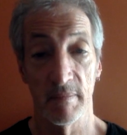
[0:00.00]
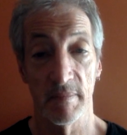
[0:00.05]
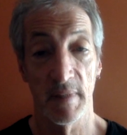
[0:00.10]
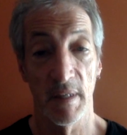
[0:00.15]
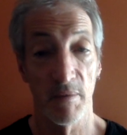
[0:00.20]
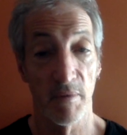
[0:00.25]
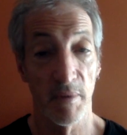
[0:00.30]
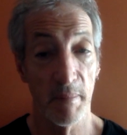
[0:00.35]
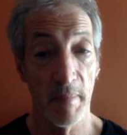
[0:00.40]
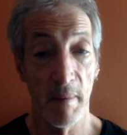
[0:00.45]

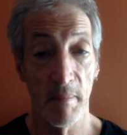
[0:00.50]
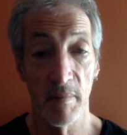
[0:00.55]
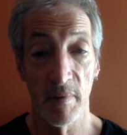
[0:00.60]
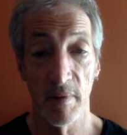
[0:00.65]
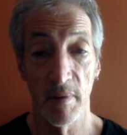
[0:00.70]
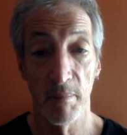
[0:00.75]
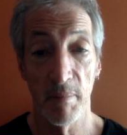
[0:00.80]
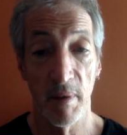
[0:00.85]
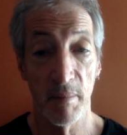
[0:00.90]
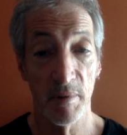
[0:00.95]
Now remember,
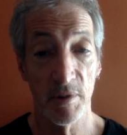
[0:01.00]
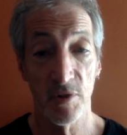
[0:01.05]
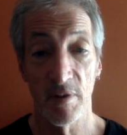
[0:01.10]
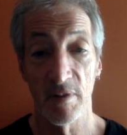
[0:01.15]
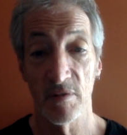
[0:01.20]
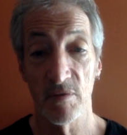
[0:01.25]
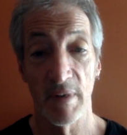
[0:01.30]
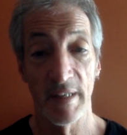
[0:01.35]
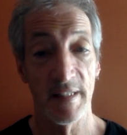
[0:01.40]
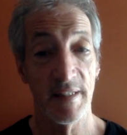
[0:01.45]
the publisher
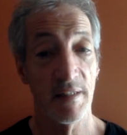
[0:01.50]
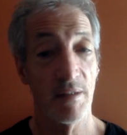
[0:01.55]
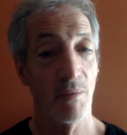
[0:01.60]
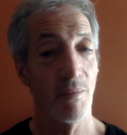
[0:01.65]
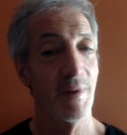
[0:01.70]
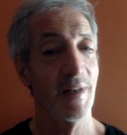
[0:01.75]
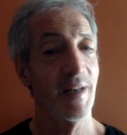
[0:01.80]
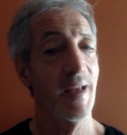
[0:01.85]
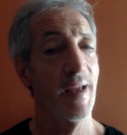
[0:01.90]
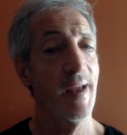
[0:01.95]
has rights to
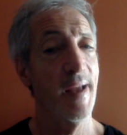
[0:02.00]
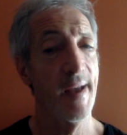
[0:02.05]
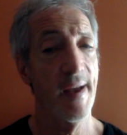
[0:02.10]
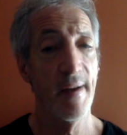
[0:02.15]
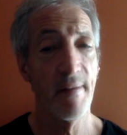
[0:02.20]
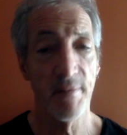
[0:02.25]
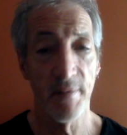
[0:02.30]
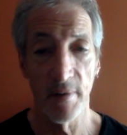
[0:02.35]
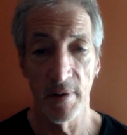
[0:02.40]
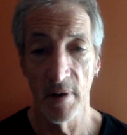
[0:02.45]

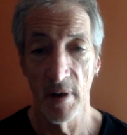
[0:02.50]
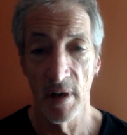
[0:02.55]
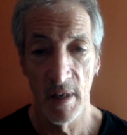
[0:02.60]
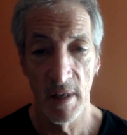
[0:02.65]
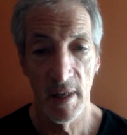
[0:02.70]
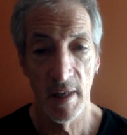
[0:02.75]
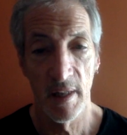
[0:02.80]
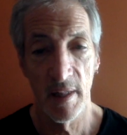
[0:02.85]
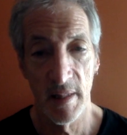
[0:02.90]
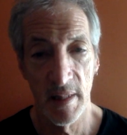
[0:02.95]
whatever
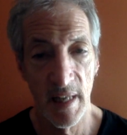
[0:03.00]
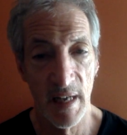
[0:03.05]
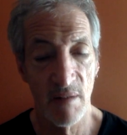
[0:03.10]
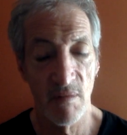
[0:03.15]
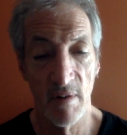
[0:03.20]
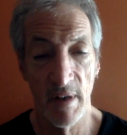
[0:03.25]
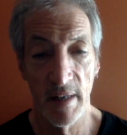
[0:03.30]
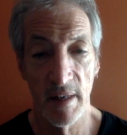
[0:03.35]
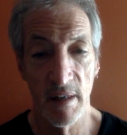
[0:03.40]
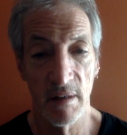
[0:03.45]
that
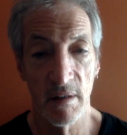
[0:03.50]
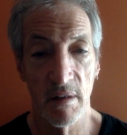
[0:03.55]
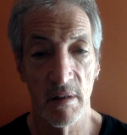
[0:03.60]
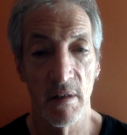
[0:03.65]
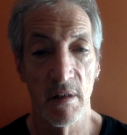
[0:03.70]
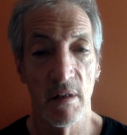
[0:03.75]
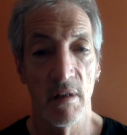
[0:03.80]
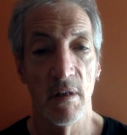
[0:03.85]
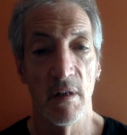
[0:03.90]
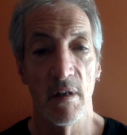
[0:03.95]
writer
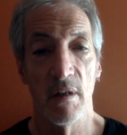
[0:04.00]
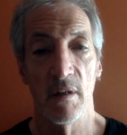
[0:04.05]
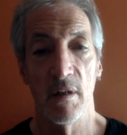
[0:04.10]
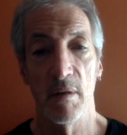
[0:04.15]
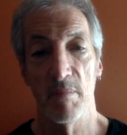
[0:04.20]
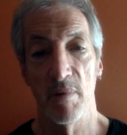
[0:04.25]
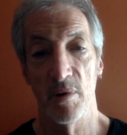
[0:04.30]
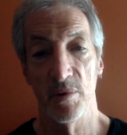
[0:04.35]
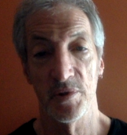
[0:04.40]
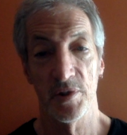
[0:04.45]

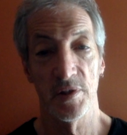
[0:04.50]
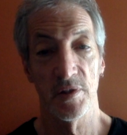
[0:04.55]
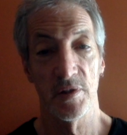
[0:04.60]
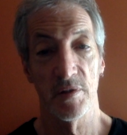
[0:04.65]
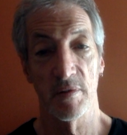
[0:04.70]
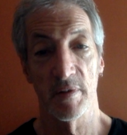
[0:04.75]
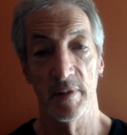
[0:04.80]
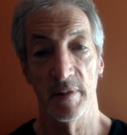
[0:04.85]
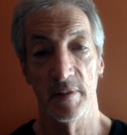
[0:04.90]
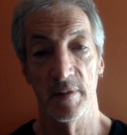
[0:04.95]
composes
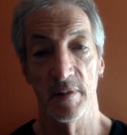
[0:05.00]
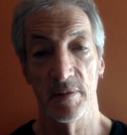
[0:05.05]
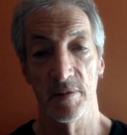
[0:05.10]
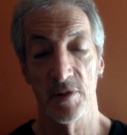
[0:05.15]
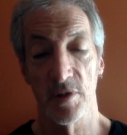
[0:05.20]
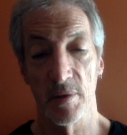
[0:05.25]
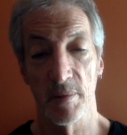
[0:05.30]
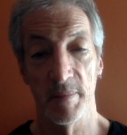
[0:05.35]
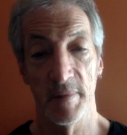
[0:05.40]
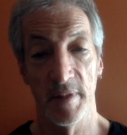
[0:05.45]
during the
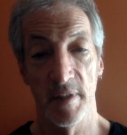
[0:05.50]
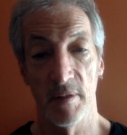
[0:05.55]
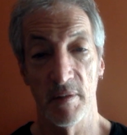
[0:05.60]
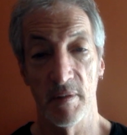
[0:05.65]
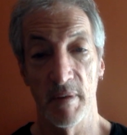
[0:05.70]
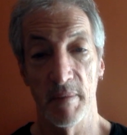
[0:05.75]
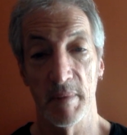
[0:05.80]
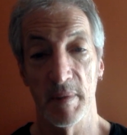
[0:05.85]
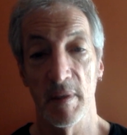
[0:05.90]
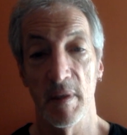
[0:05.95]
term of the
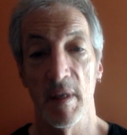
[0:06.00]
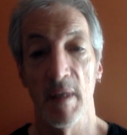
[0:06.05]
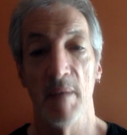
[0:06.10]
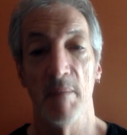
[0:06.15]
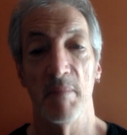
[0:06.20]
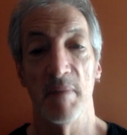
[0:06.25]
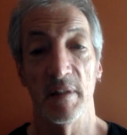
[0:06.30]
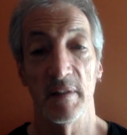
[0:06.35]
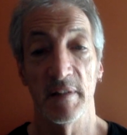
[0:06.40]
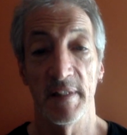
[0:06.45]
agreement,
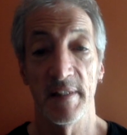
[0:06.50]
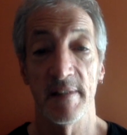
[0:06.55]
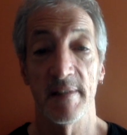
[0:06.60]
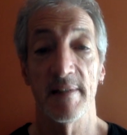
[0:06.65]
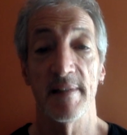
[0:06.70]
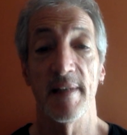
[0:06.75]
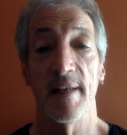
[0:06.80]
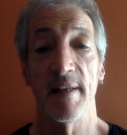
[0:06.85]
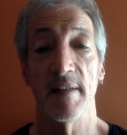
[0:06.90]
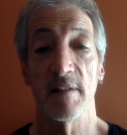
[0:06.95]
but at
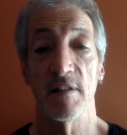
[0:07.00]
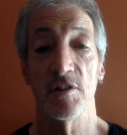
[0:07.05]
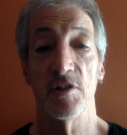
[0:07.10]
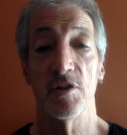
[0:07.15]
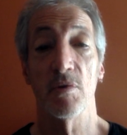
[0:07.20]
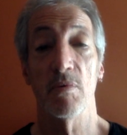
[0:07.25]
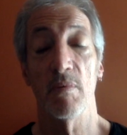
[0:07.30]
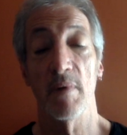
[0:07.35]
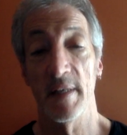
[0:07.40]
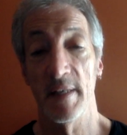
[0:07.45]
least 10 to
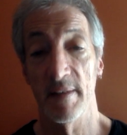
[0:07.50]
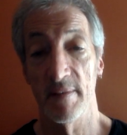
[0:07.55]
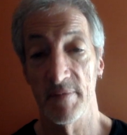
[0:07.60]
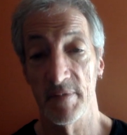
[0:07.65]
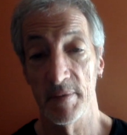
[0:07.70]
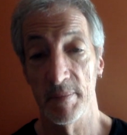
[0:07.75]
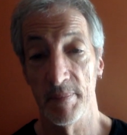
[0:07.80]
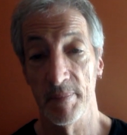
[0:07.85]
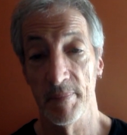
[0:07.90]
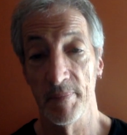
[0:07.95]
20 of
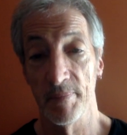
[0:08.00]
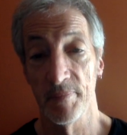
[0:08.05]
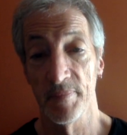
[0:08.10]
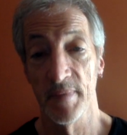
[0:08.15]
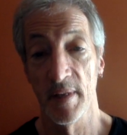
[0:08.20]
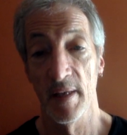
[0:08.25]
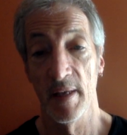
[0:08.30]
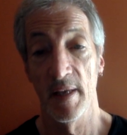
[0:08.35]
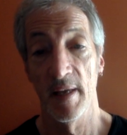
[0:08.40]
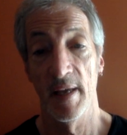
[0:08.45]
them
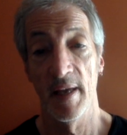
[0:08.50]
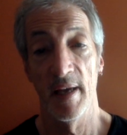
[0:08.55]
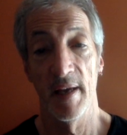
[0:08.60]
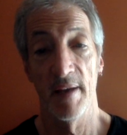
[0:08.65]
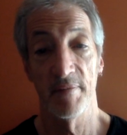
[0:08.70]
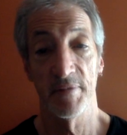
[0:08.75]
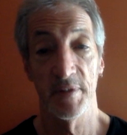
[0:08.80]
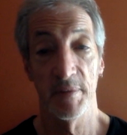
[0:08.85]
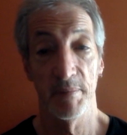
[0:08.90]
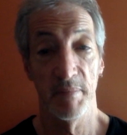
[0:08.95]

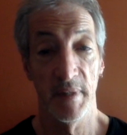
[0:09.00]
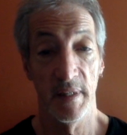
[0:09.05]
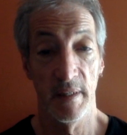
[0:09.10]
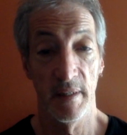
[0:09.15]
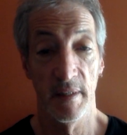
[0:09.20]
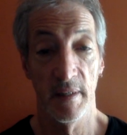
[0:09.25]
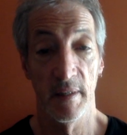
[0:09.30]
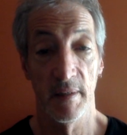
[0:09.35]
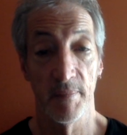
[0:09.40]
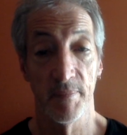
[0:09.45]
have to
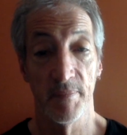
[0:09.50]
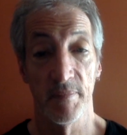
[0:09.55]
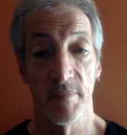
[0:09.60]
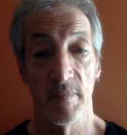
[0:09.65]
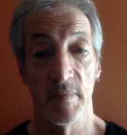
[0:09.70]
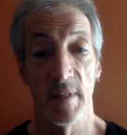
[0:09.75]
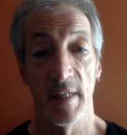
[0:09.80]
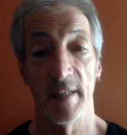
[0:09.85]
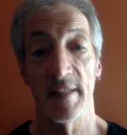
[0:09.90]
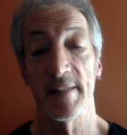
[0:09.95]
be
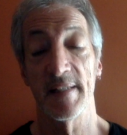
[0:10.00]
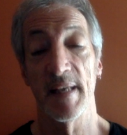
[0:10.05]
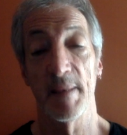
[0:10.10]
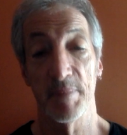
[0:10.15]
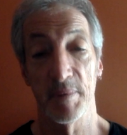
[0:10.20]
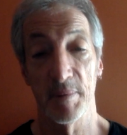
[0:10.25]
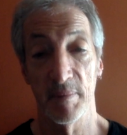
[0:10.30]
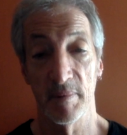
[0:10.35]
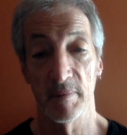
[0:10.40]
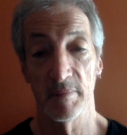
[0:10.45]

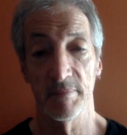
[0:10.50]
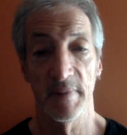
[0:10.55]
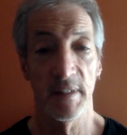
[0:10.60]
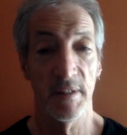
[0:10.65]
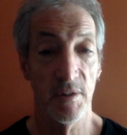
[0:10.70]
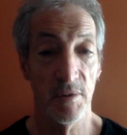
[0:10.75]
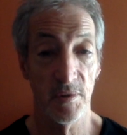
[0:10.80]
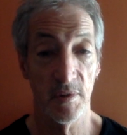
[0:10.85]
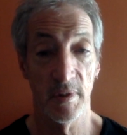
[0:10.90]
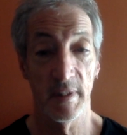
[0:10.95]
acceptable. And
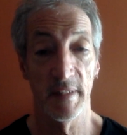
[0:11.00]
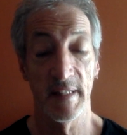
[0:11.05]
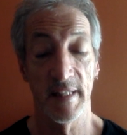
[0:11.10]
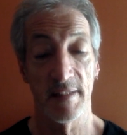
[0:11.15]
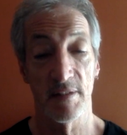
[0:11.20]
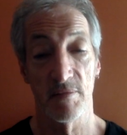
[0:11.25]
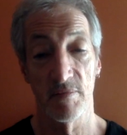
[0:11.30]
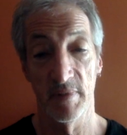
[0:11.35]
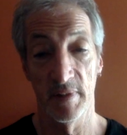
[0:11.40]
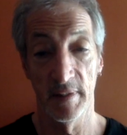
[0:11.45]
usually
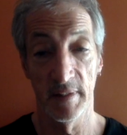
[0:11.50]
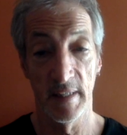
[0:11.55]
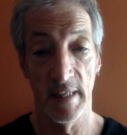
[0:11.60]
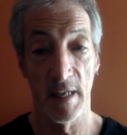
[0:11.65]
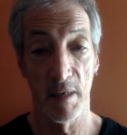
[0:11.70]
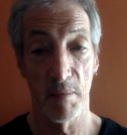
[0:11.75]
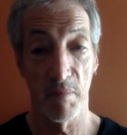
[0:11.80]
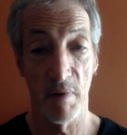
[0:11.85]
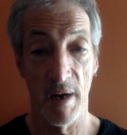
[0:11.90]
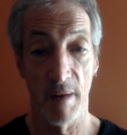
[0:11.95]
that's really not
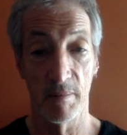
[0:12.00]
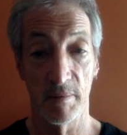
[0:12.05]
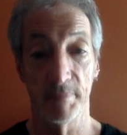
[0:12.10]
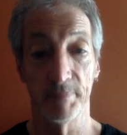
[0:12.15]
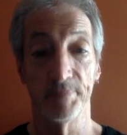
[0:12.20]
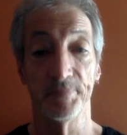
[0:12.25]
a problem.